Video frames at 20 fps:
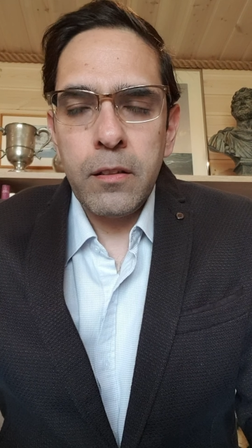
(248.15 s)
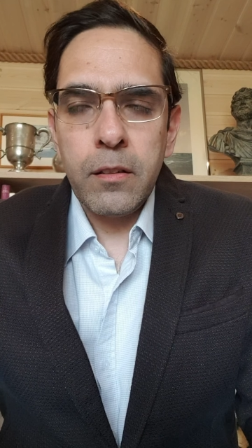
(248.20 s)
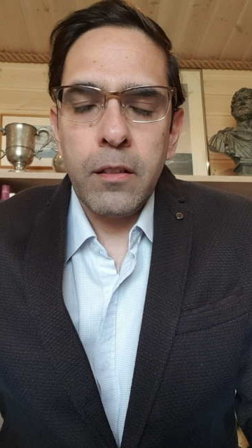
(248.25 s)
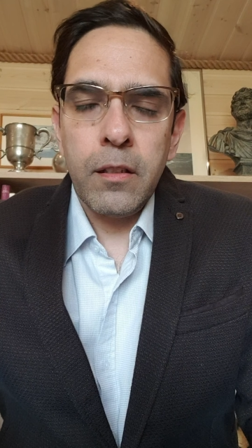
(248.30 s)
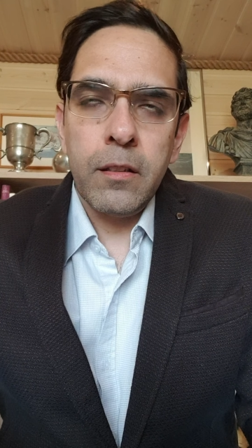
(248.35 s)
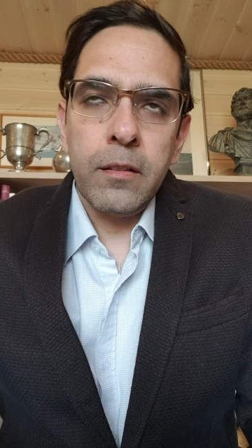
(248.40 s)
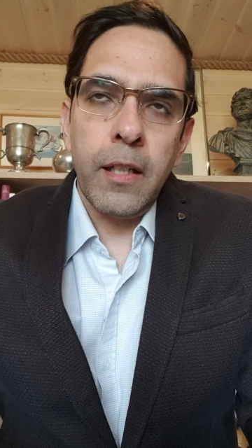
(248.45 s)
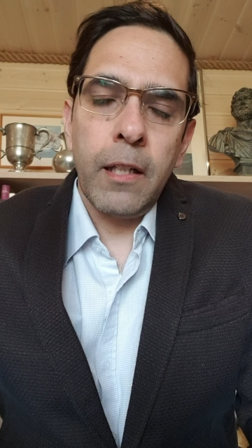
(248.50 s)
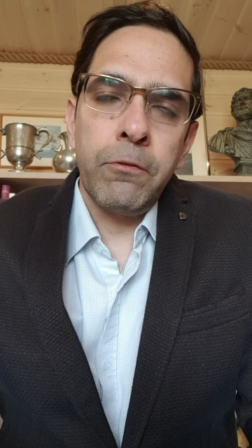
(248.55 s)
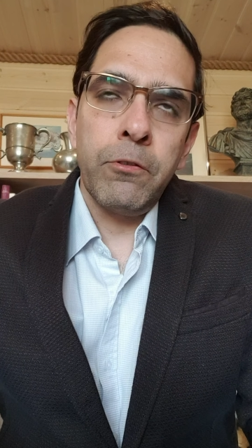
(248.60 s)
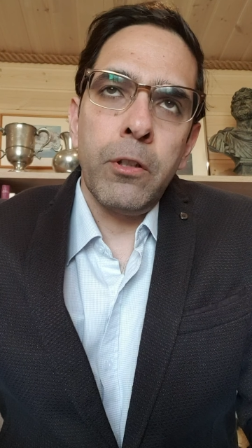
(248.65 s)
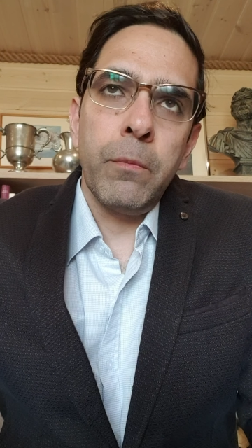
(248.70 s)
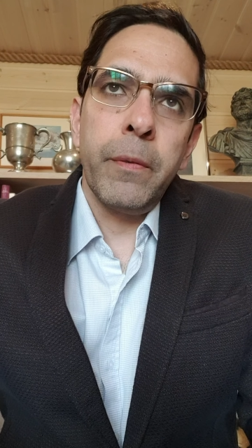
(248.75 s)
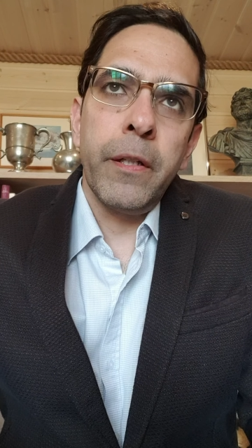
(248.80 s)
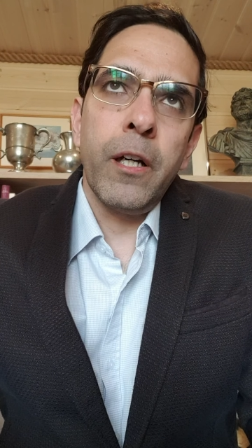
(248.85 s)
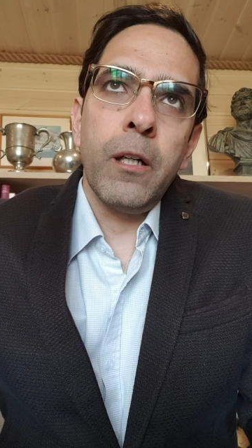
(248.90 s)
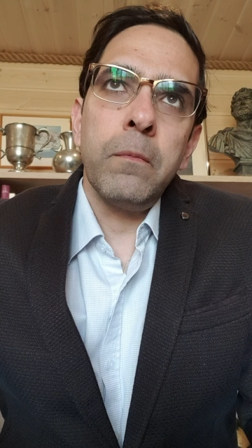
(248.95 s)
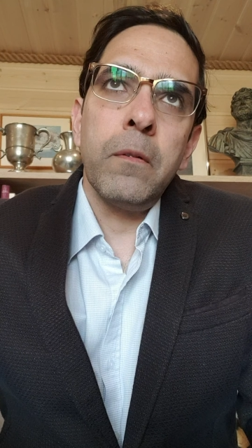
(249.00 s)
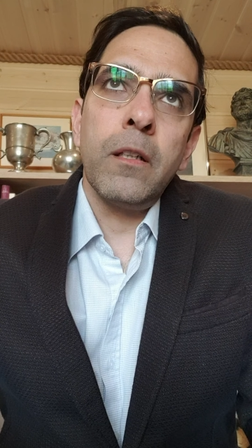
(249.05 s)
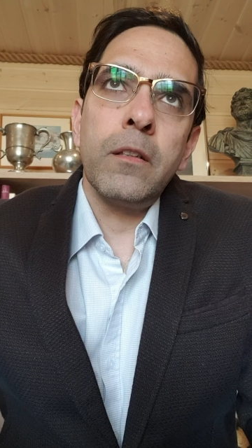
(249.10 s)
That would be
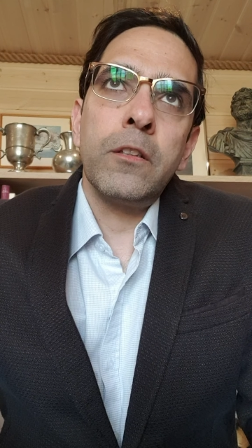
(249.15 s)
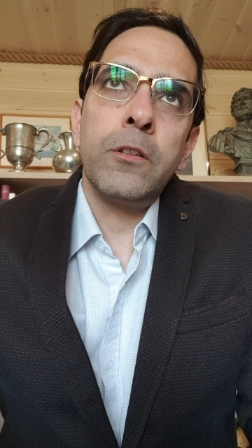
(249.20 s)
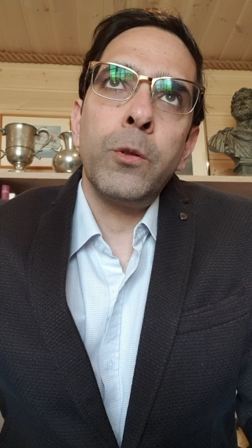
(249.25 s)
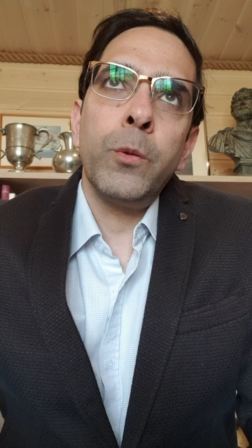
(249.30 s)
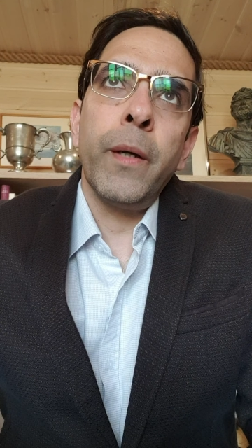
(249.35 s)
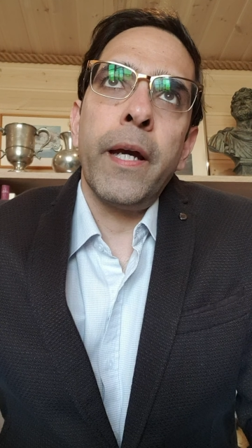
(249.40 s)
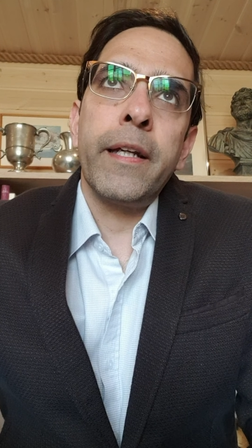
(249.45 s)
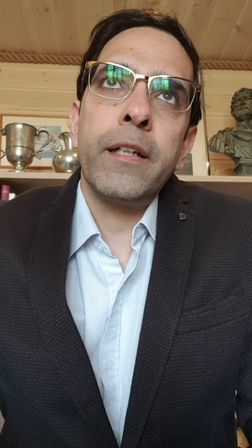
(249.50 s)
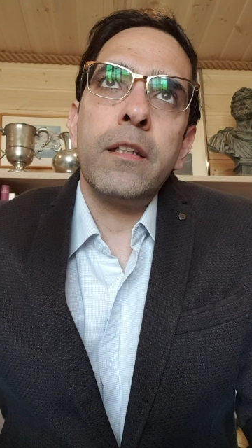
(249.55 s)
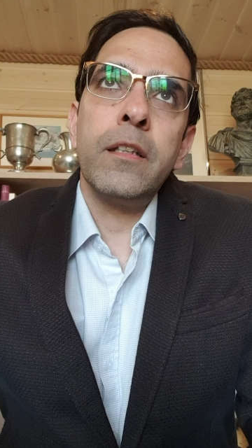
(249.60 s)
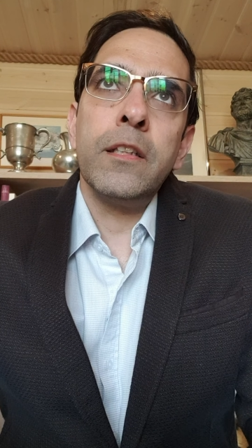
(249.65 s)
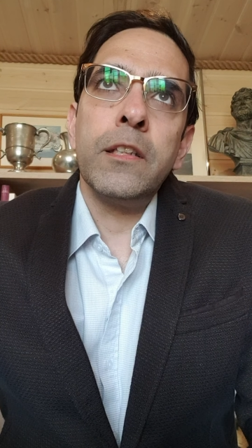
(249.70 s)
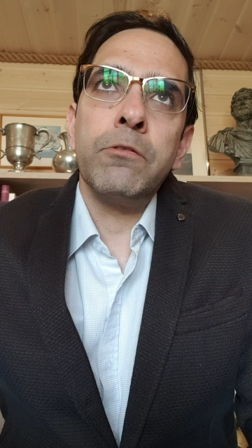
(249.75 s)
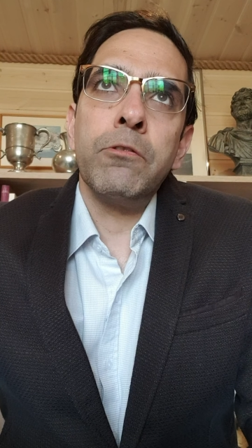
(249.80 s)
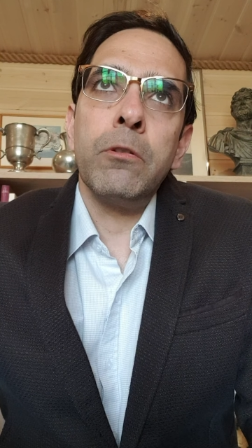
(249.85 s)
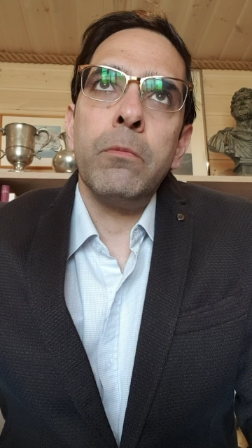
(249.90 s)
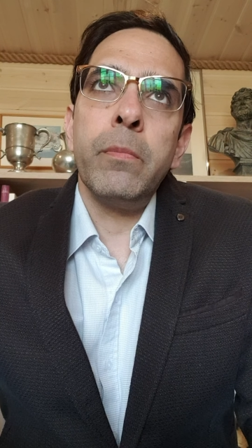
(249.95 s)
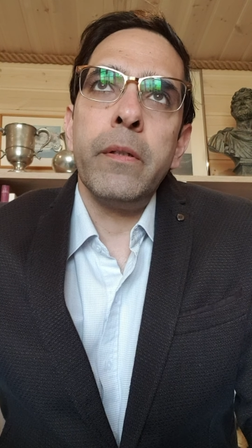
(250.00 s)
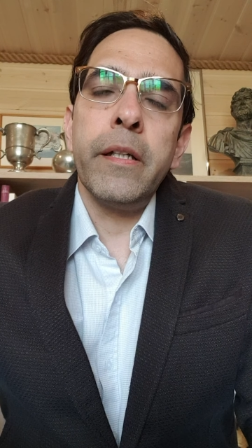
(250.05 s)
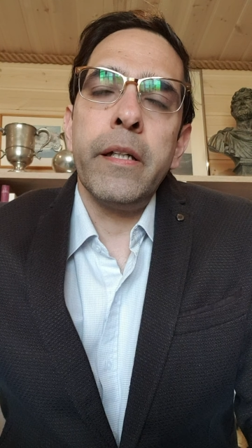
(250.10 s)
how much? 2 hectares
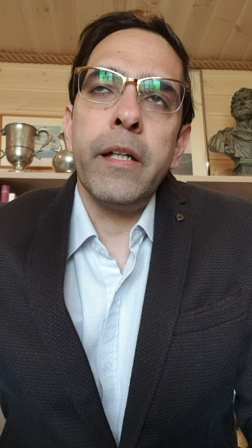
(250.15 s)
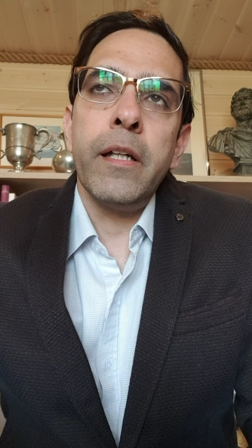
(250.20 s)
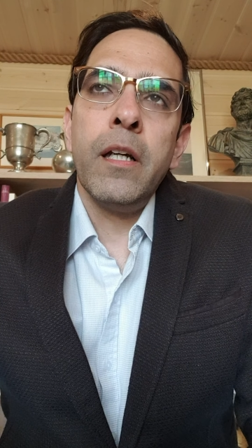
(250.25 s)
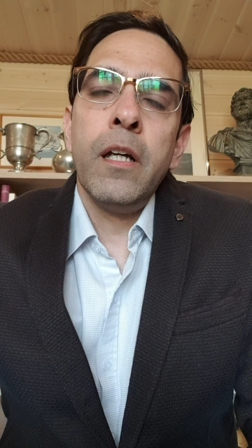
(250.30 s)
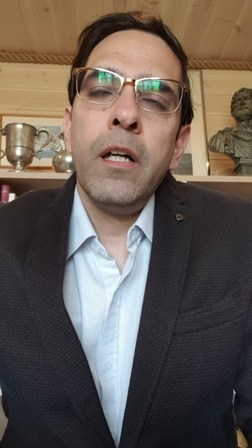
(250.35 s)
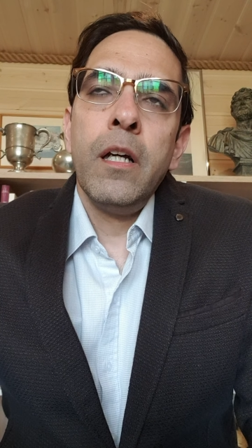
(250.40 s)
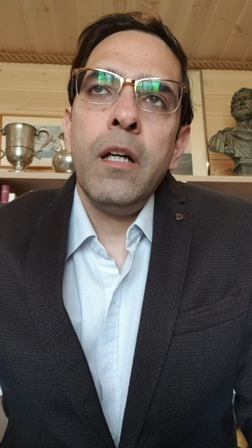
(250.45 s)
would be